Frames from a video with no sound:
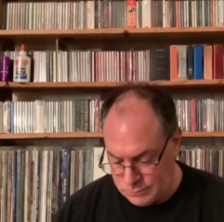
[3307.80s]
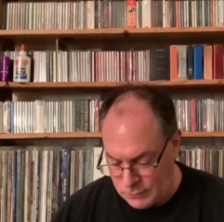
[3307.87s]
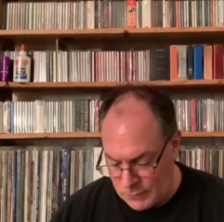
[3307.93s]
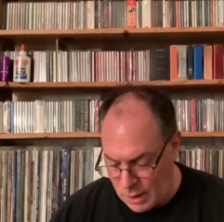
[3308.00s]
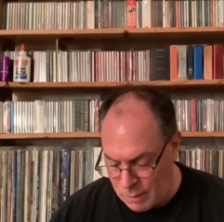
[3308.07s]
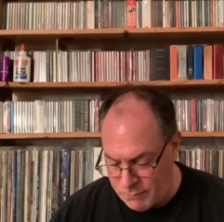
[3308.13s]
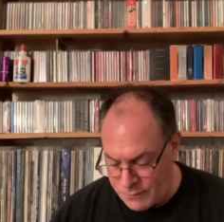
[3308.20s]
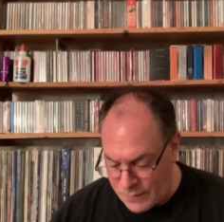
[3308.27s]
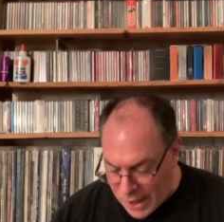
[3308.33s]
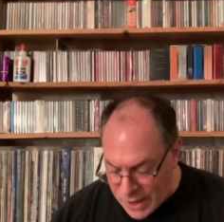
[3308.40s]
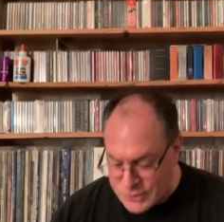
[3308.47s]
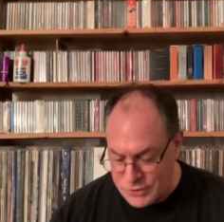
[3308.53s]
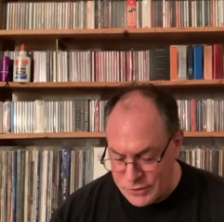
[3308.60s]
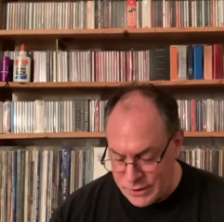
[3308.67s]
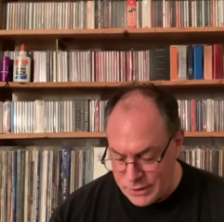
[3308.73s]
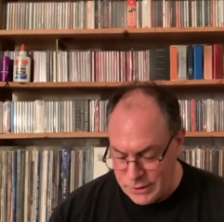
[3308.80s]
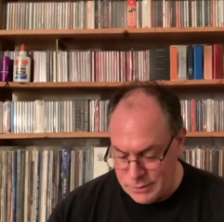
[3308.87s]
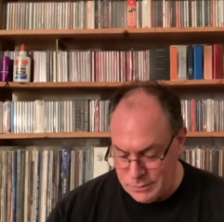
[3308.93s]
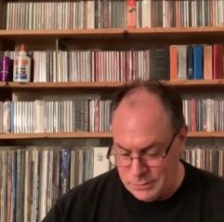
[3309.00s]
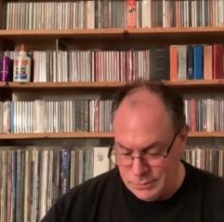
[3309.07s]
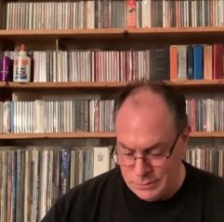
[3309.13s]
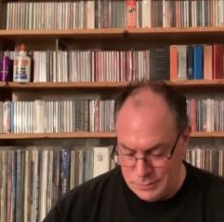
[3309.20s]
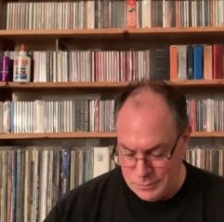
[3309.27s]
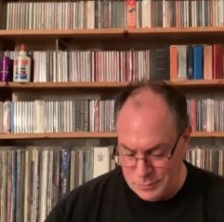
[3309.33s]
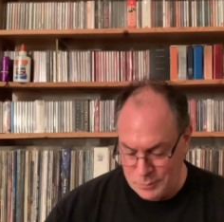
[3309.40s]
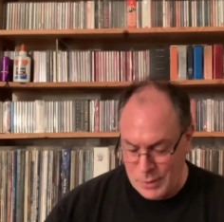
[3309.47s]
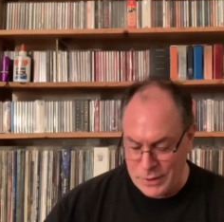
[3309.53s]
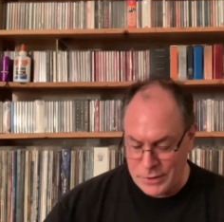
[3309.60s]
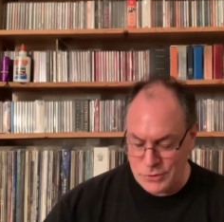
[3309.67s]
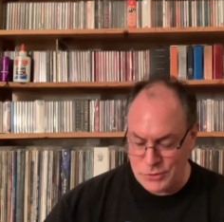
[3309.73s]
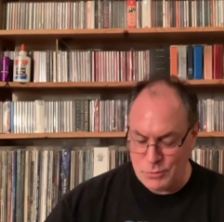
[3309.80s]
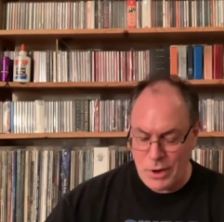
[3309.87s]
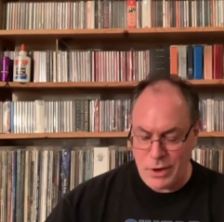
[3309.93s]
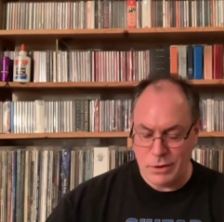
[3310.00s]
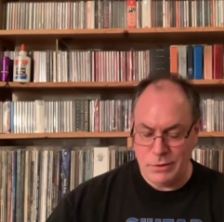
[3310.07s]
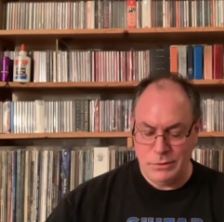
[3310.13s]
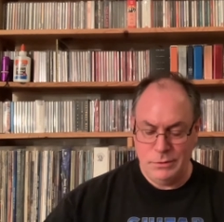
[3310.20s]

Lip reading: I'm fascinated by this record.